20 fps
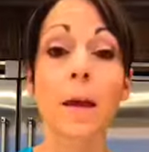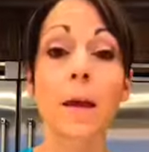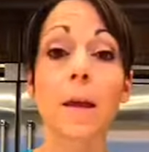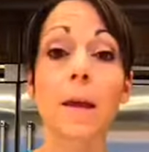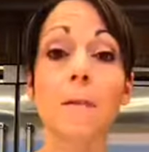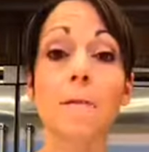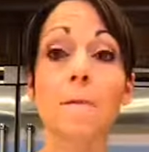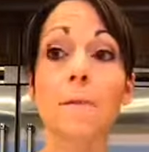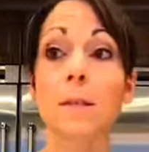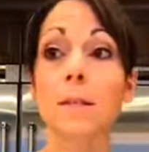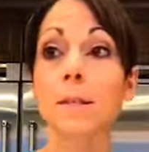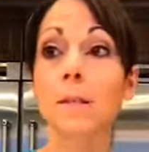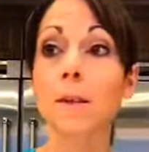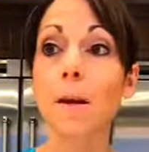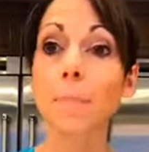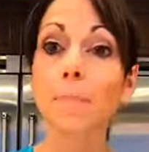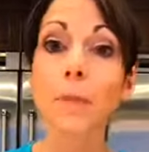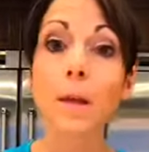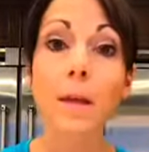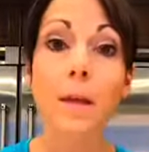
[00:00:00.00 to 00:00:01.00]
If it's
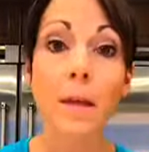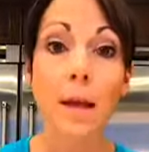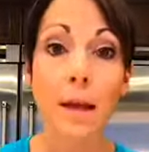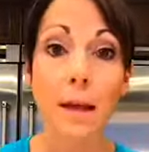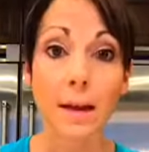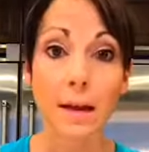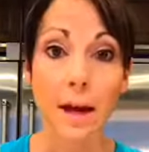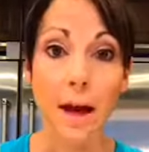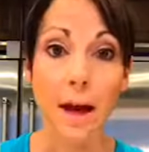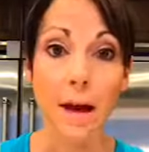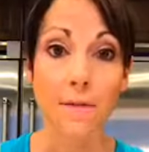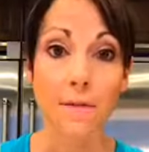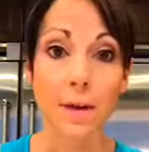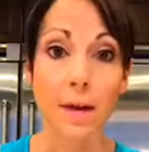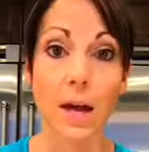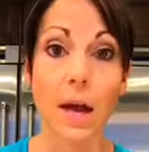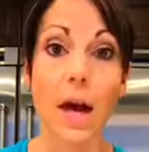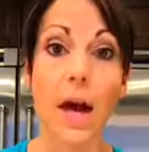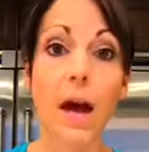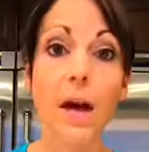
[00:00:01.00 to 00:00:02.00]
something like an
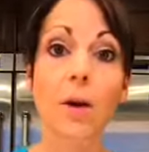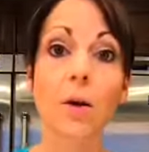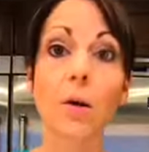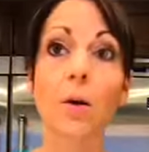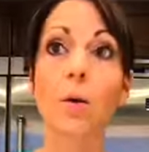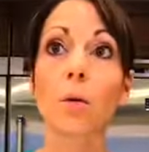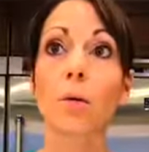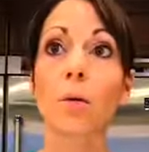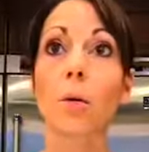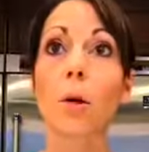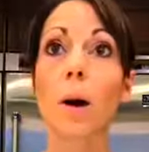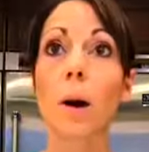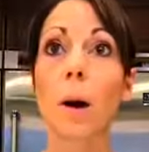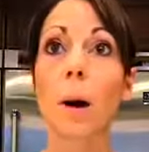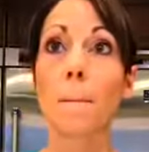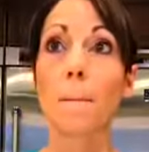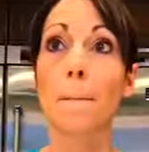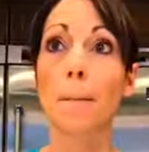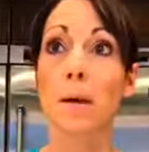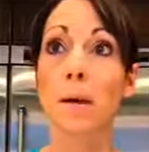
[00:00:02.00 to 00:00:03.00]
avocado,
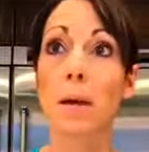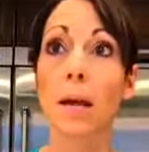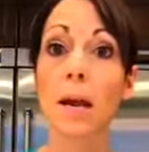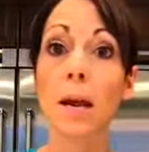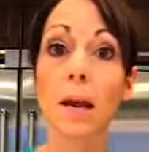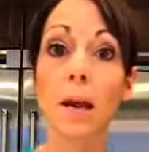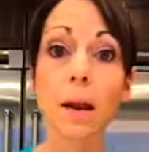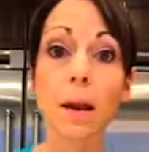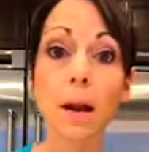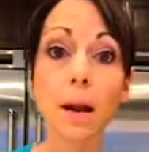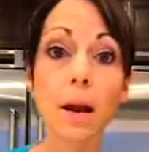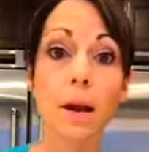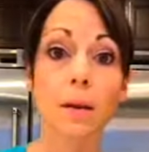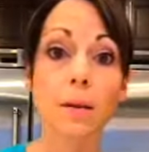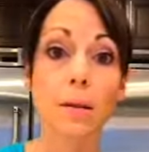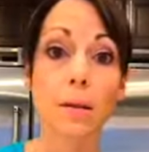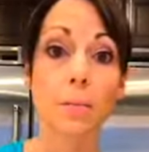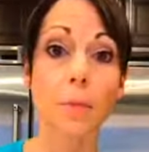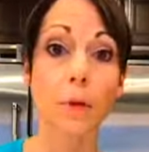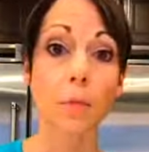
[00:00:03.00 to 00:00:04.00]
a banana,
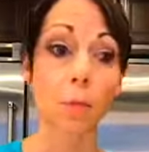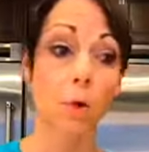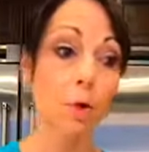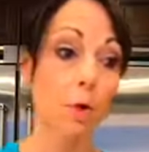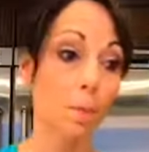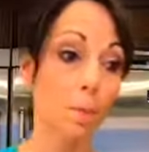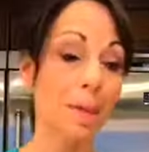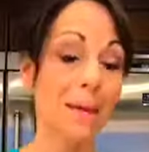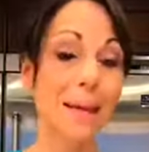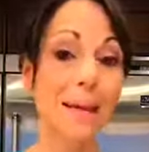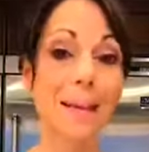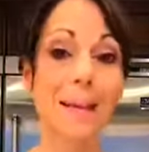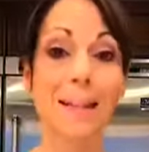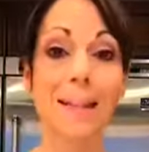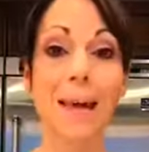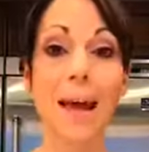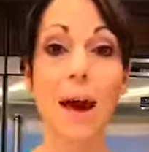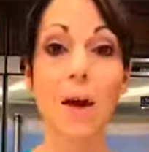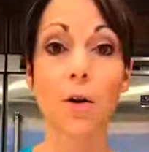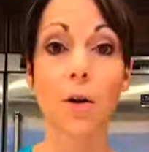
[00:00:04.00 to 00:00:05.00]
something where you're peeling
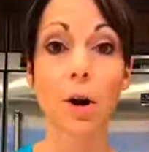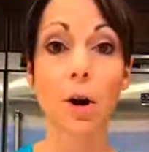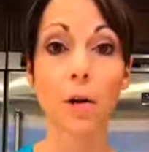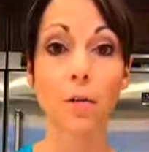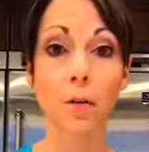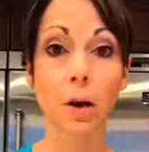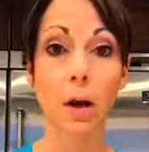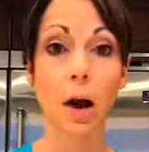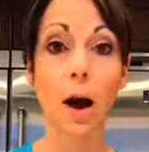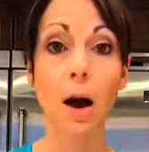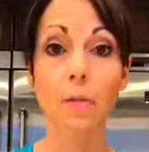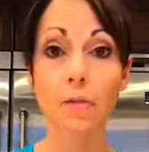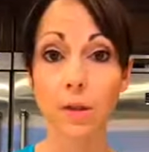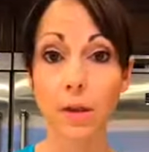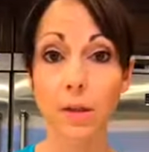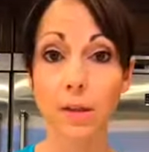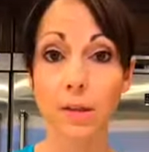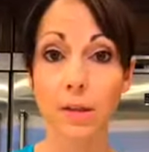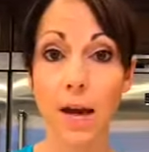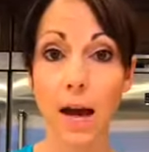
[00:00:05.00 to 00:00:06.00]
the outer covering off and
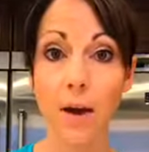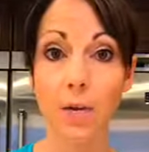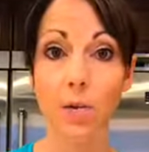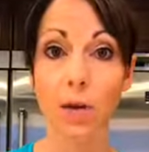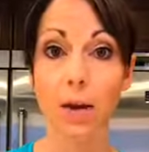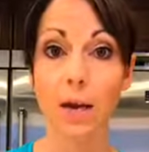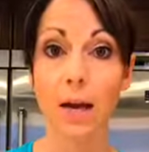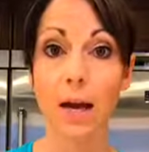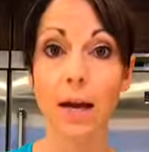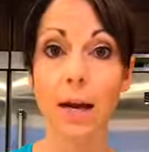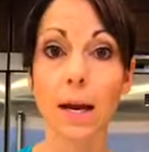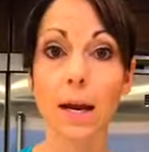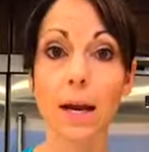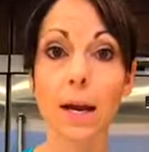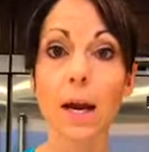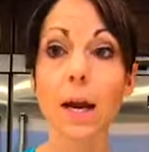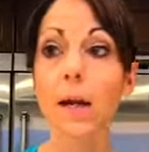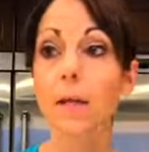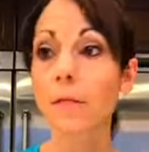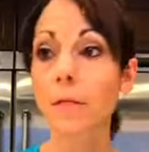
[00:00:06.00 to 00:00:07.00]
it's not organic,
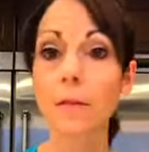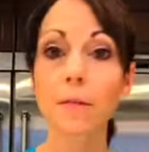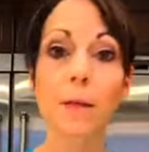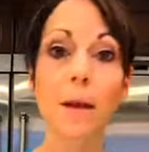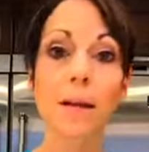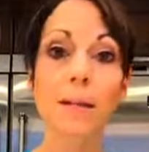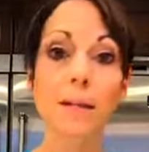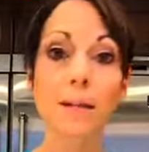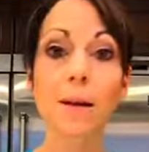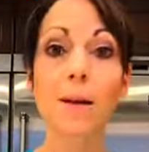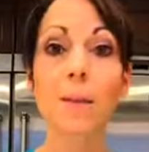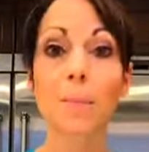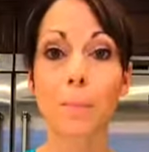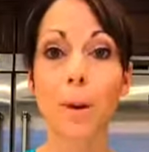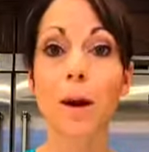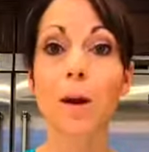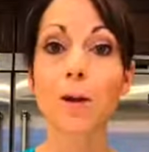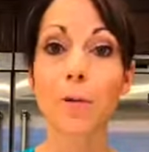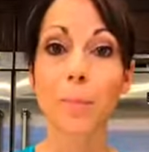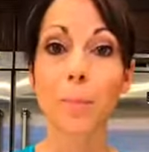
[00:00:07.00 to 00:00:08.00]
then that's a
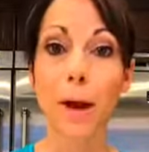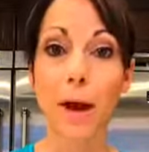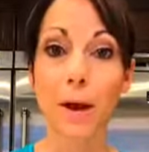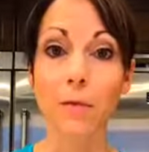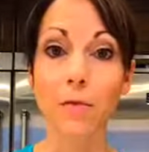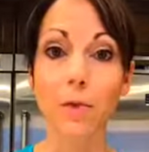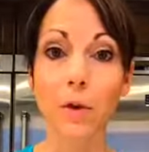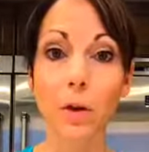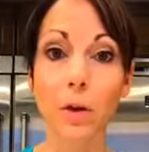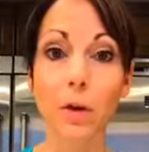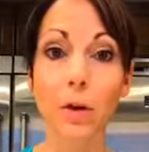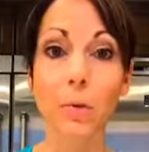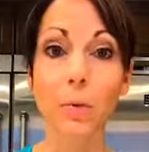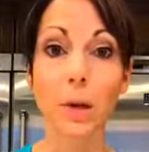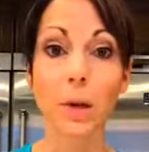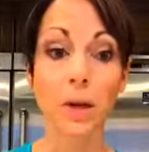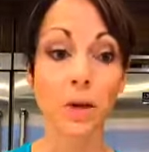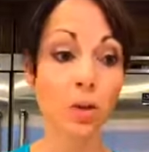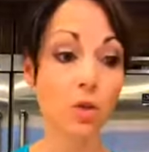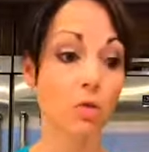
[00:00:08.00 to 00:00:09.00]
better bet for you,
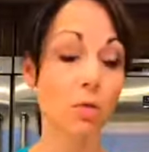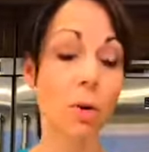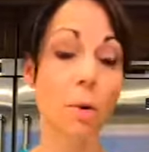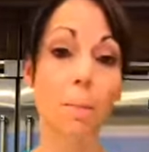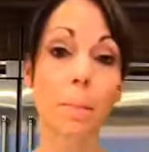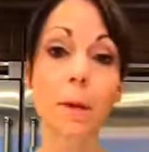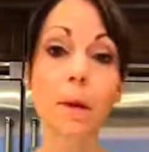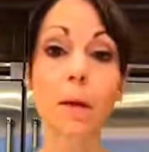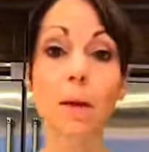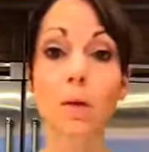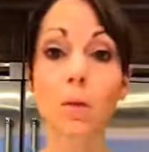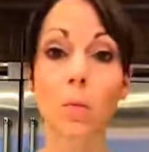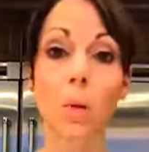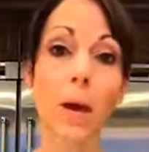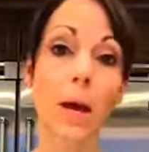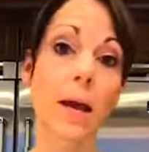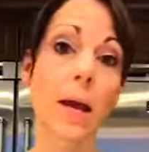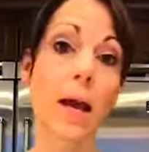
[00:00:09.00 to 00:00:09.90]
because you can peel away